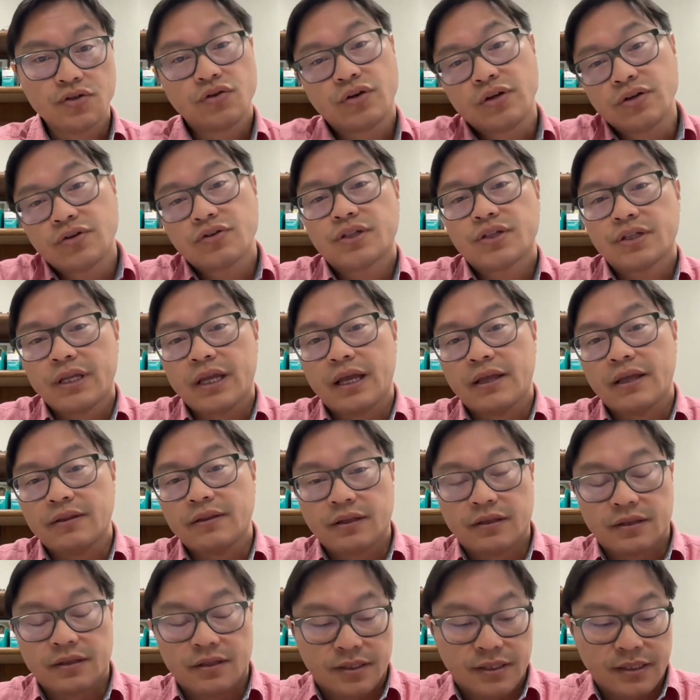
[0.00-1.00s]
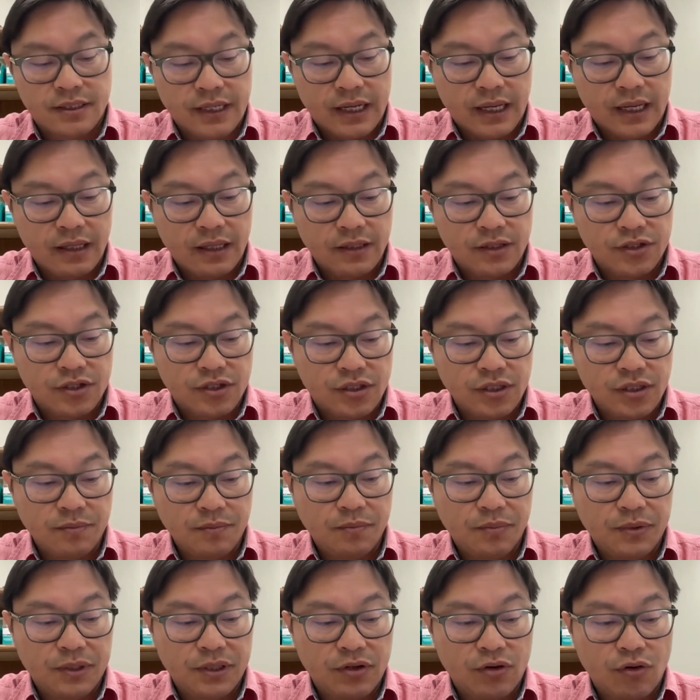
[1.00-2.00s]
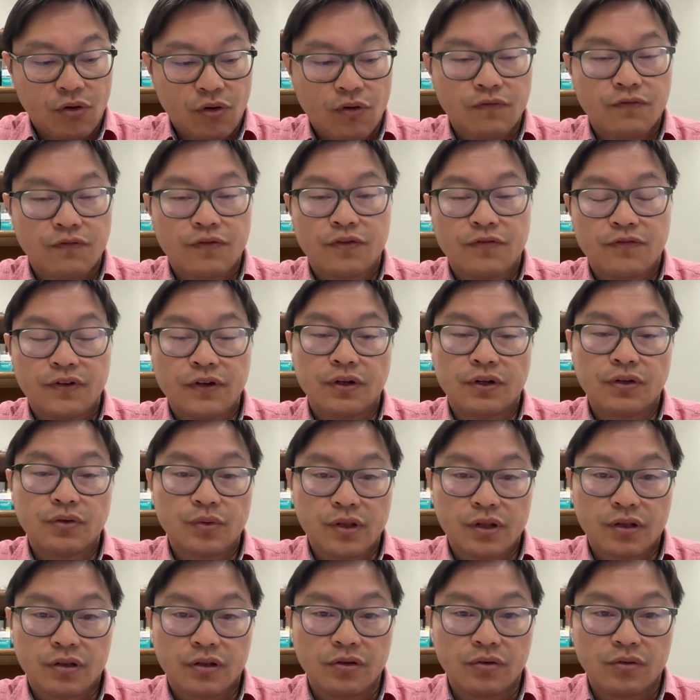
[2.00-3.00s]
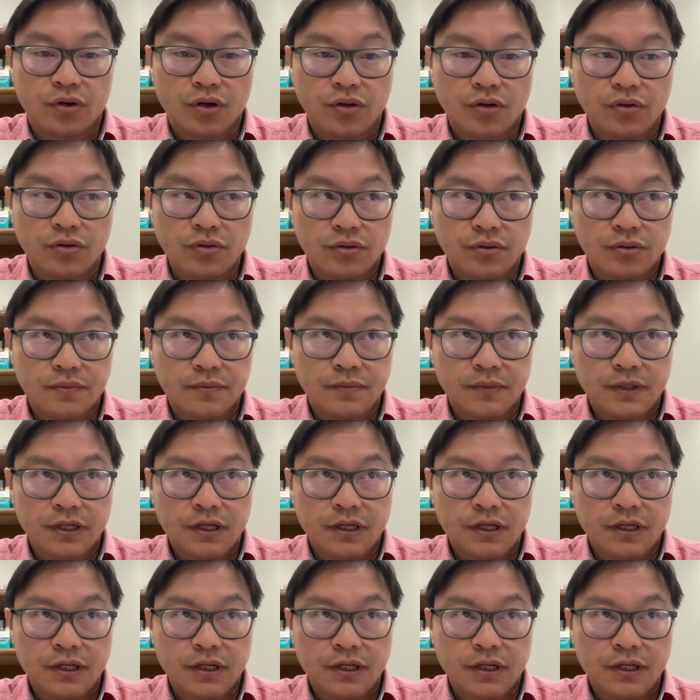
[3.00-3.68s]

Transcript: you understand that the cell is simply overfilled with glucose,